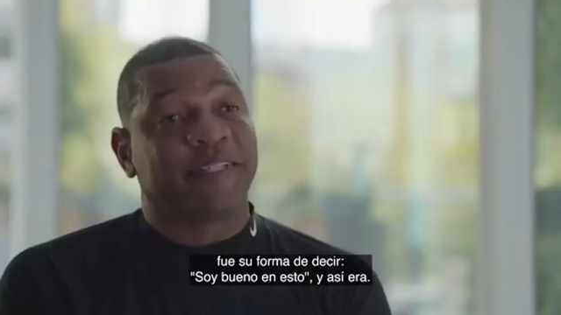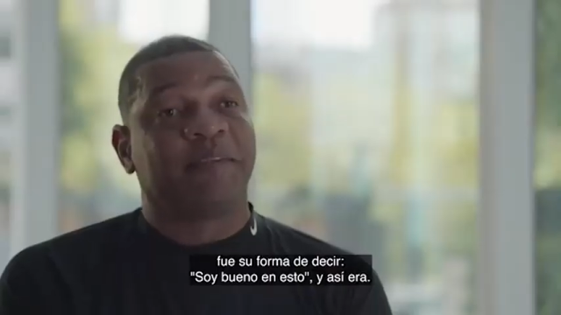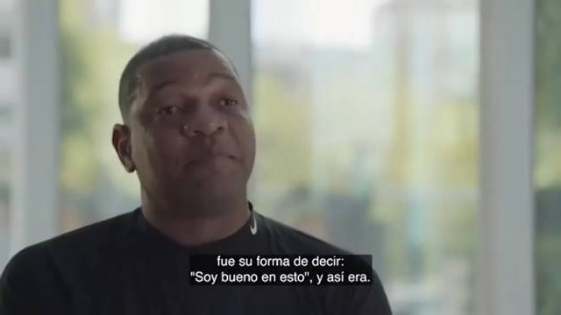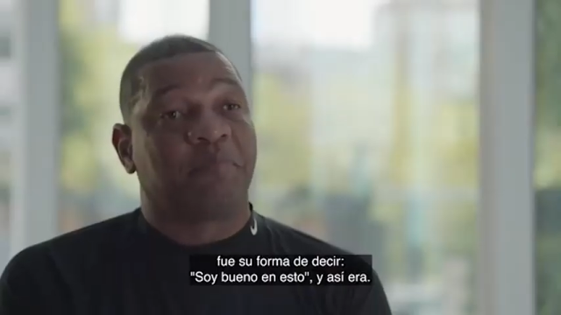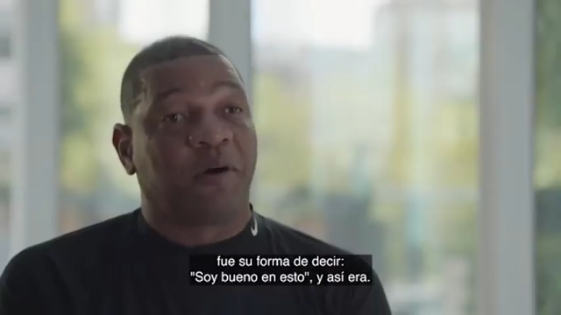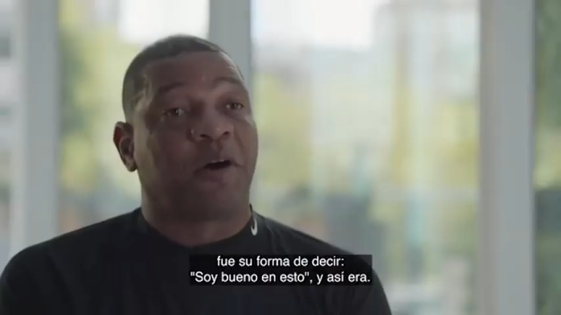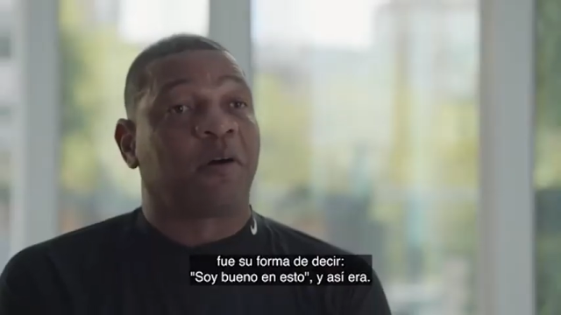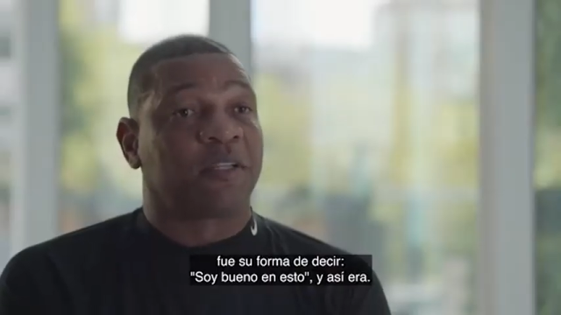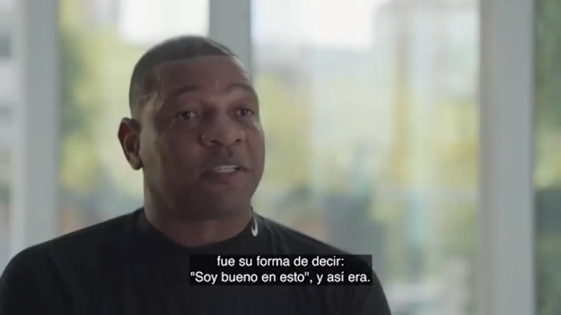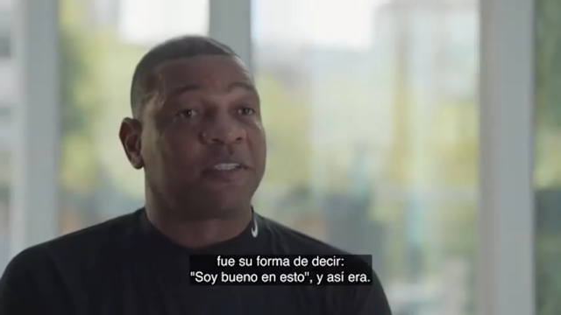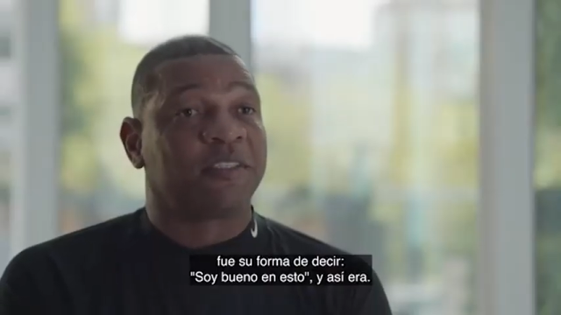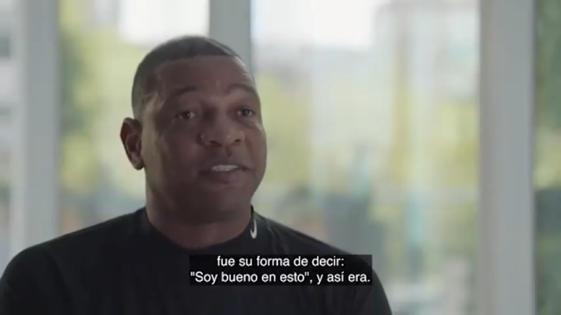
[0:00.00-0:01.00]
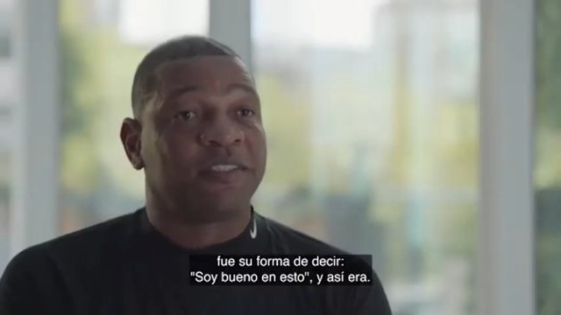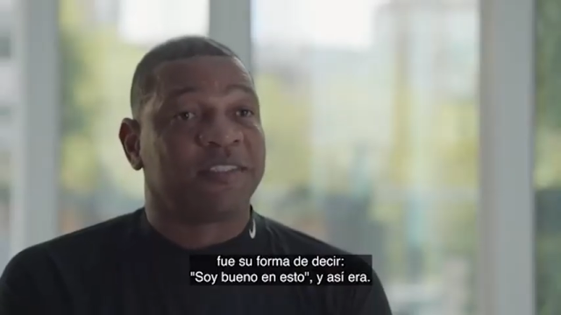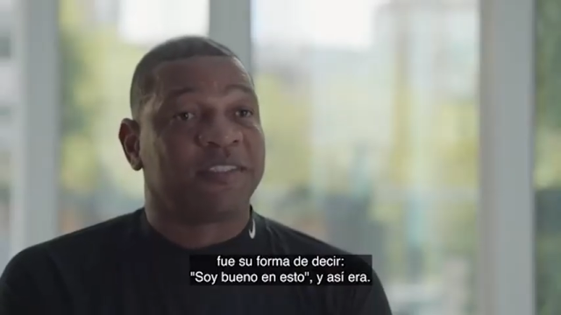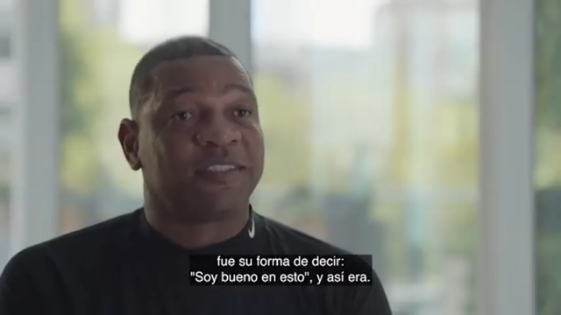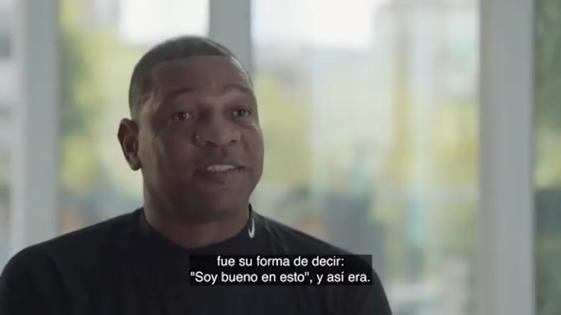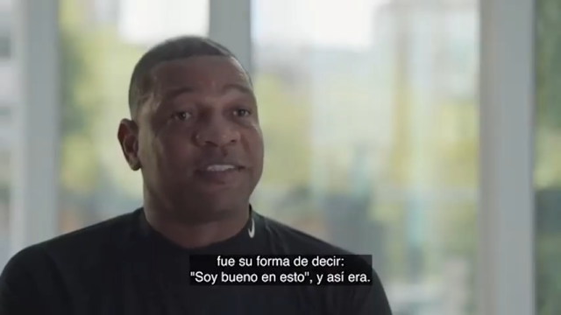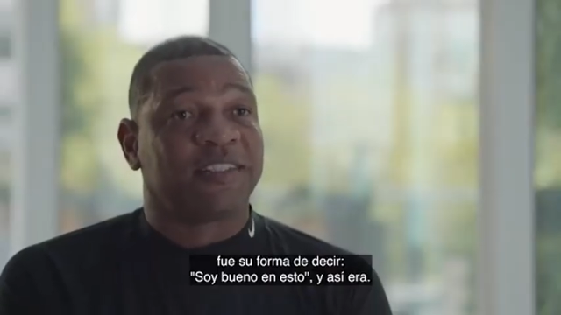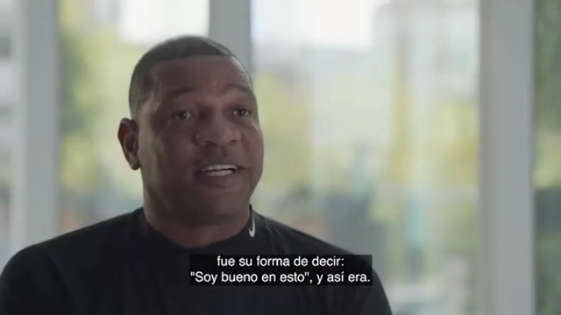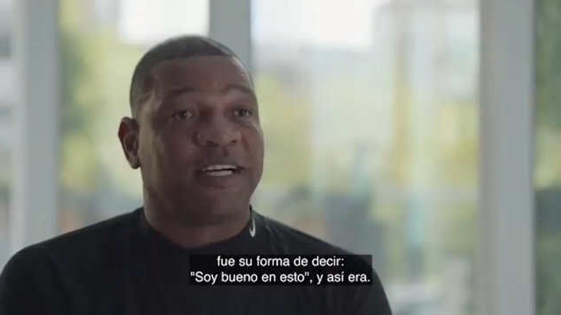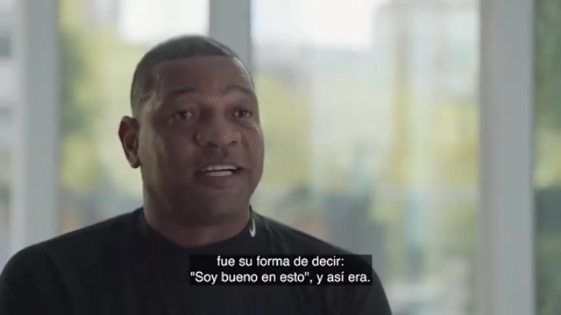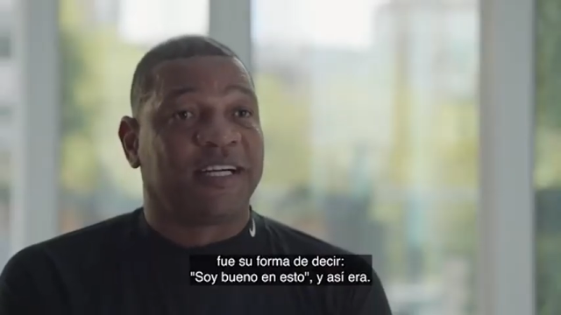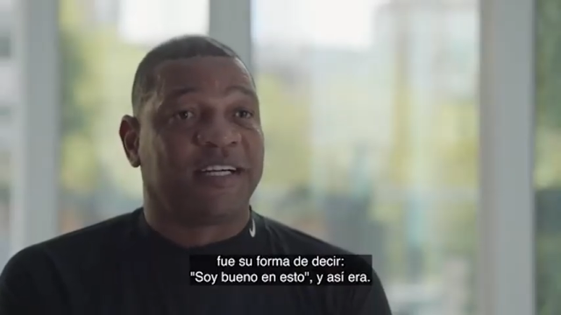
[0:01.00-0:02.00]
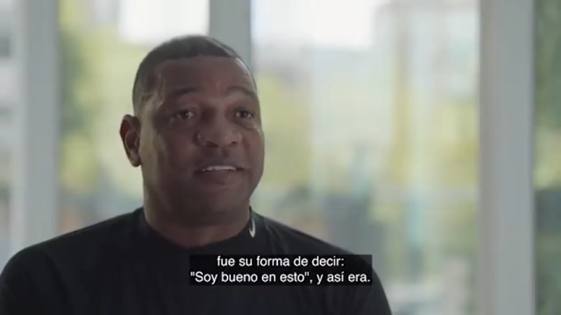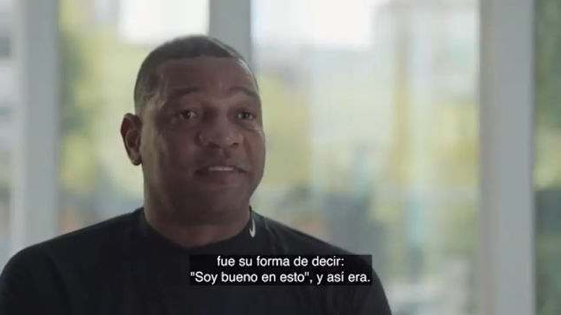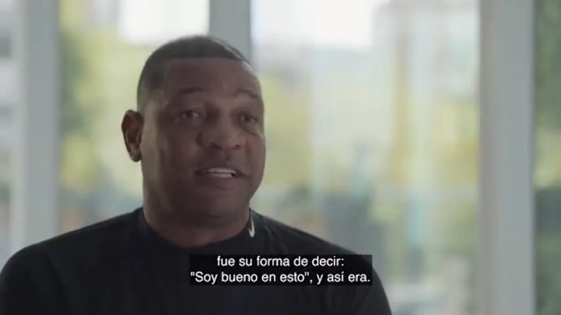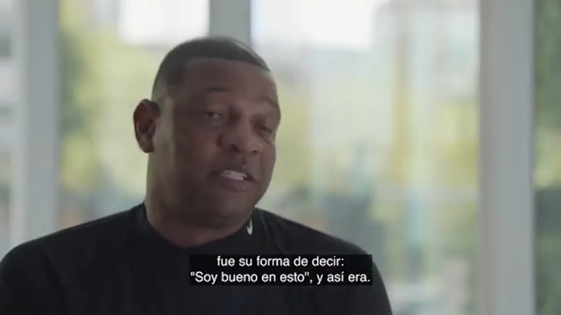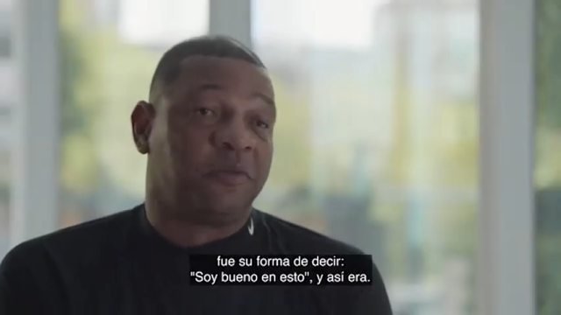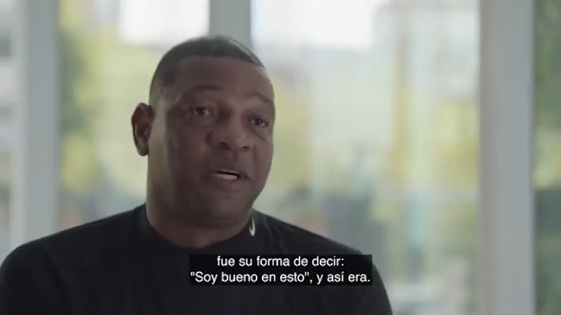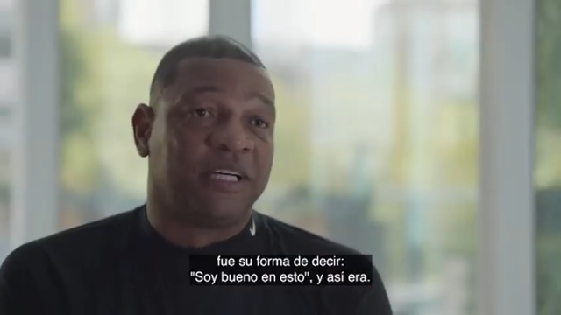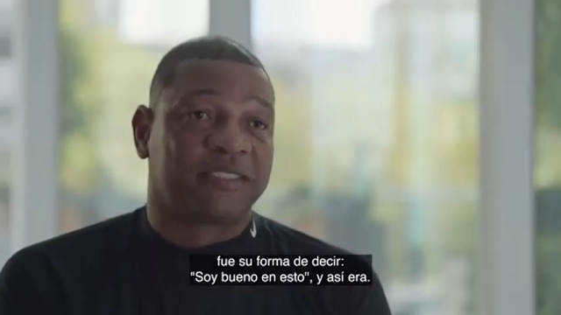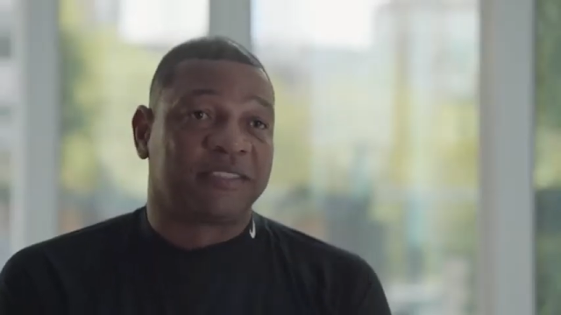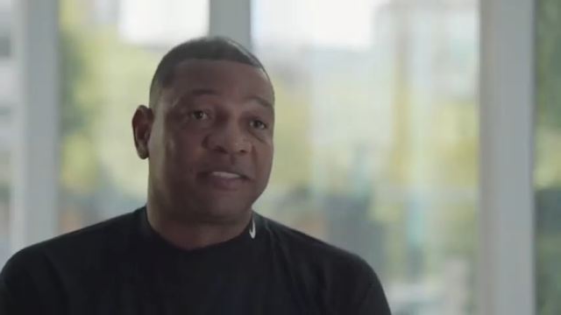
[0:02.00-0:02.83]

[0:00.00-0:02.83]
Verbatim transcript: I'm a baller. Uh, and he was.